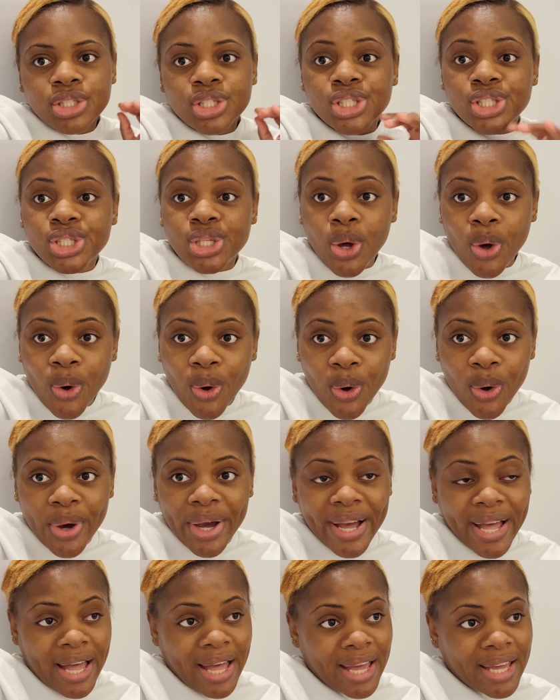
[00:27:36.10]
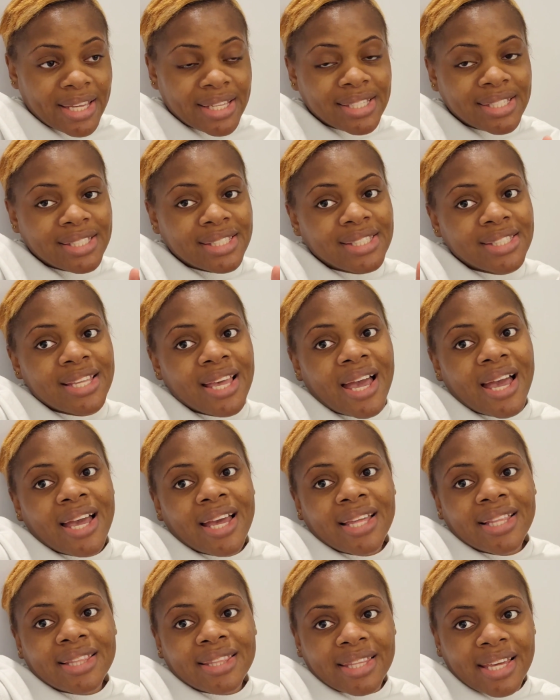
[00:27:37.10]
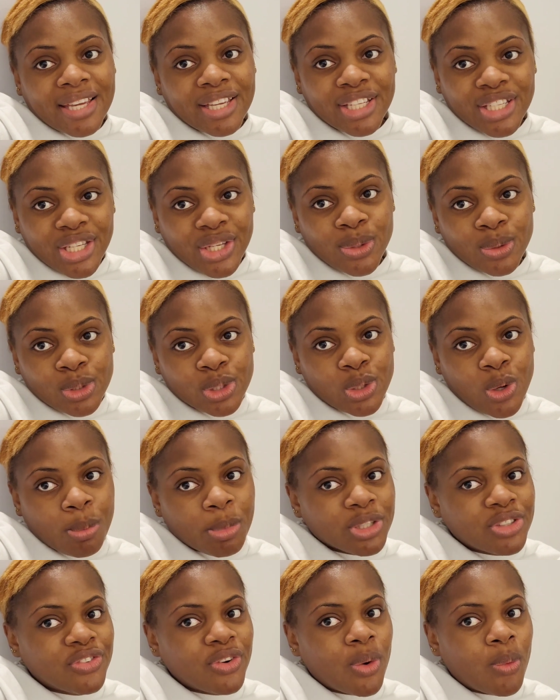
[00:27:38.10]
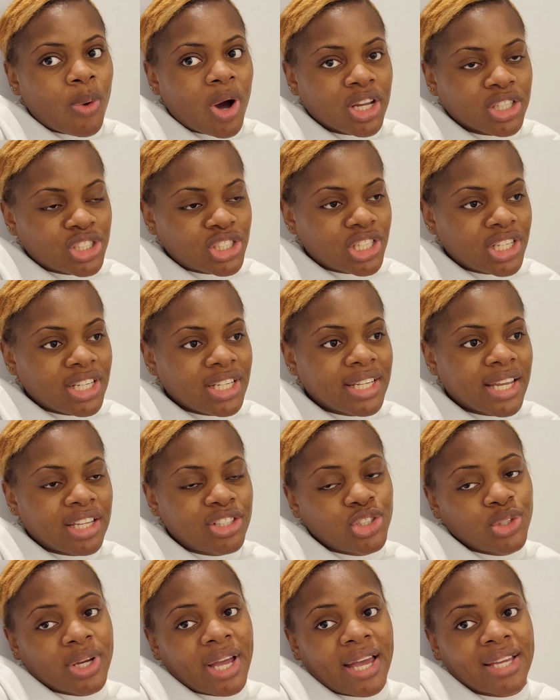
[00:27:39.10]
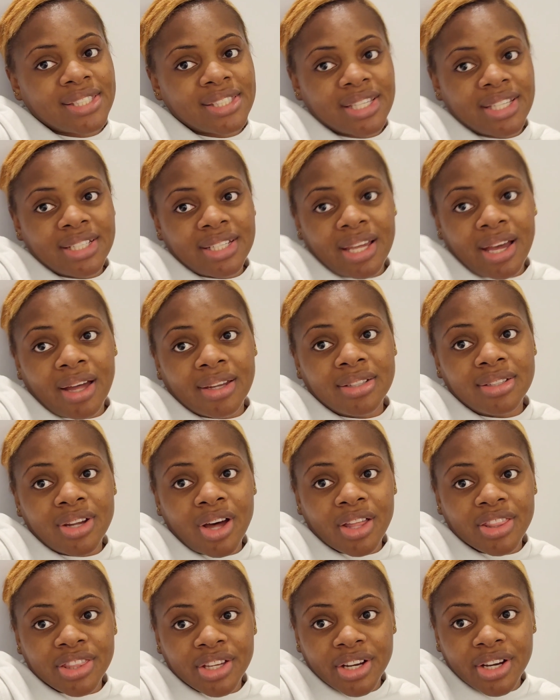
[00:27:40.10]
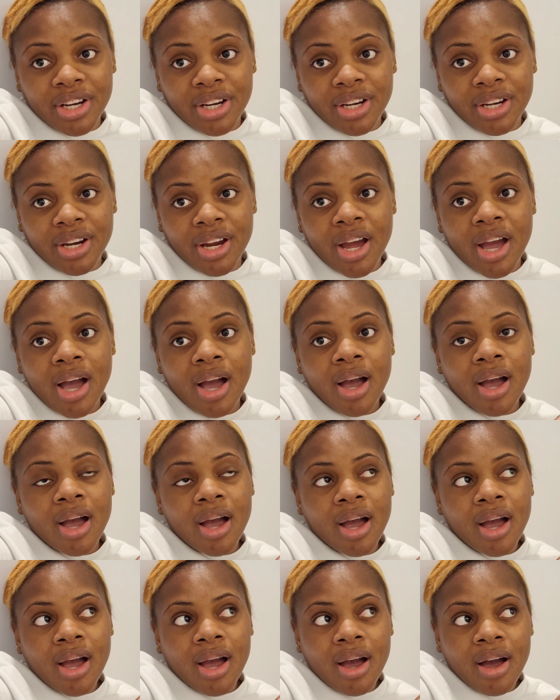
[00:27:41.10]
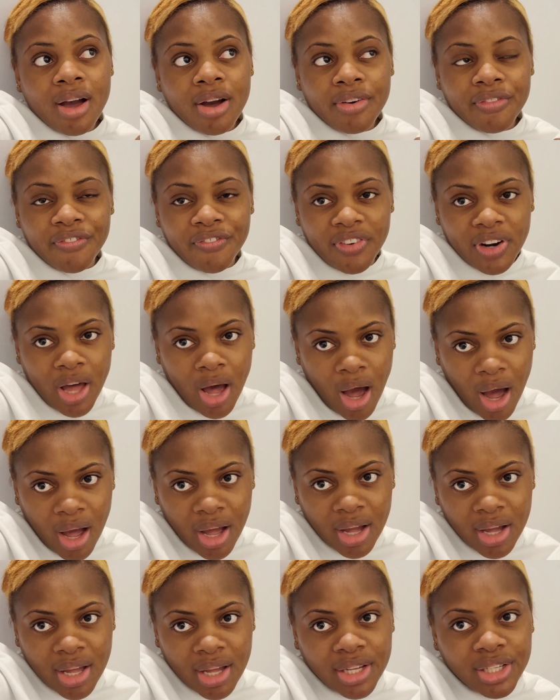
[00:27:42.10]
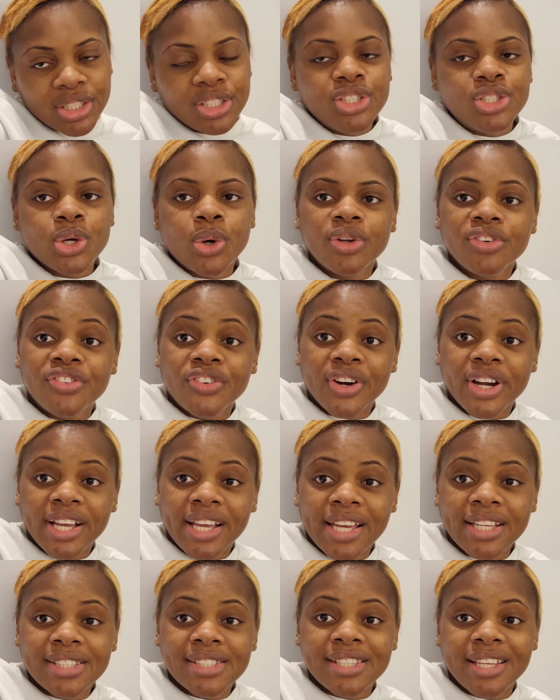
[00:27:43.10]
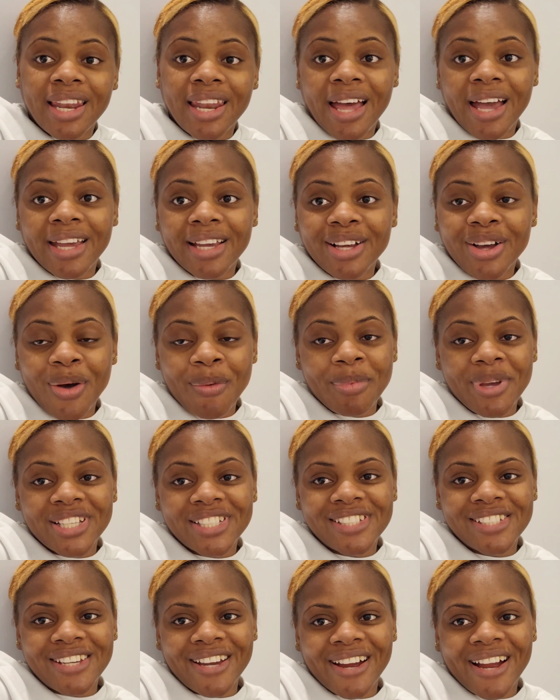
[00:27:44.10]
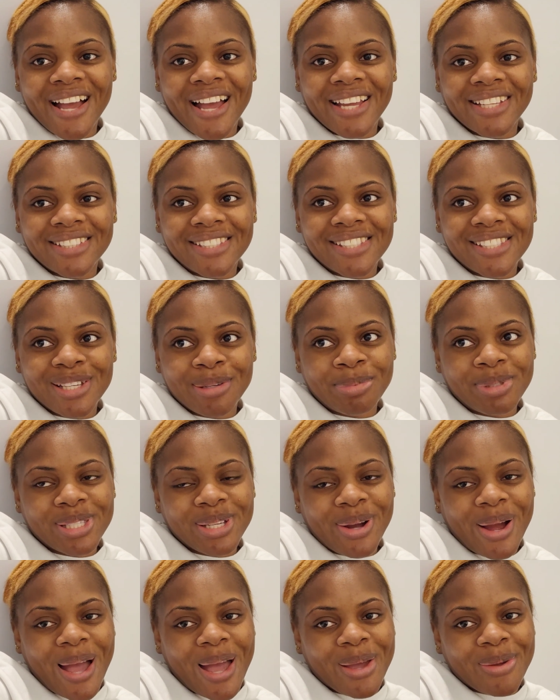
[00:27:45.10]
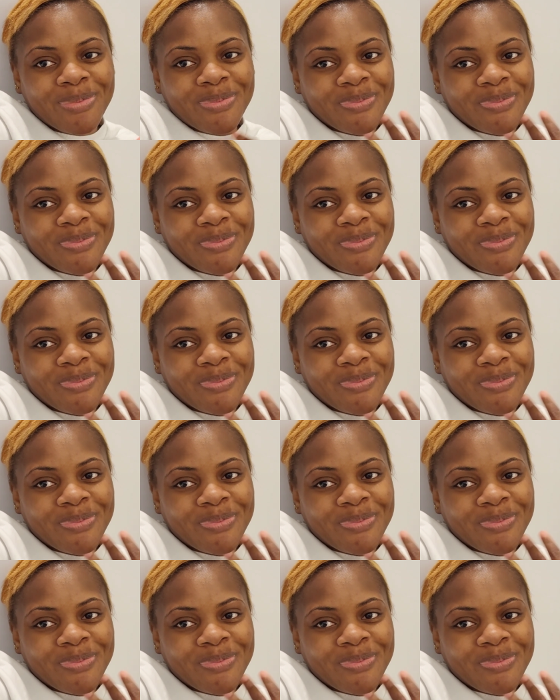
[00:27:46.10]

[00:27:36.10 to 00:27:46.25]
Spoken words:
So guys, thank you so much for watching. Catch you guys in another vlog. Don't forget to like, comment, share and subscribe.